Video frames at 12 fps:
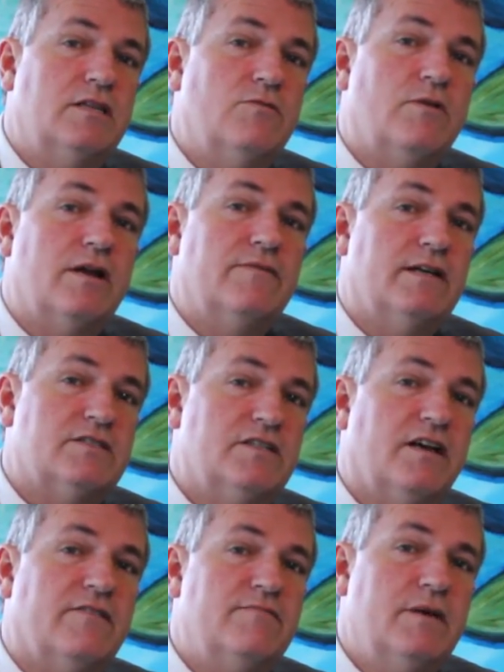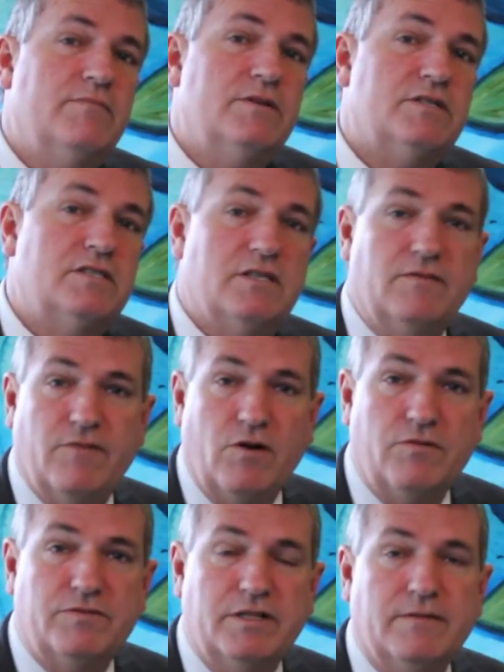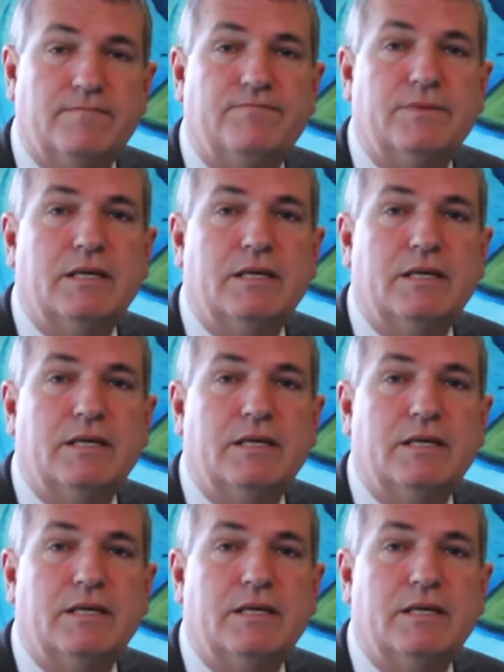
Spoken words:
that one of our staff members is involved in.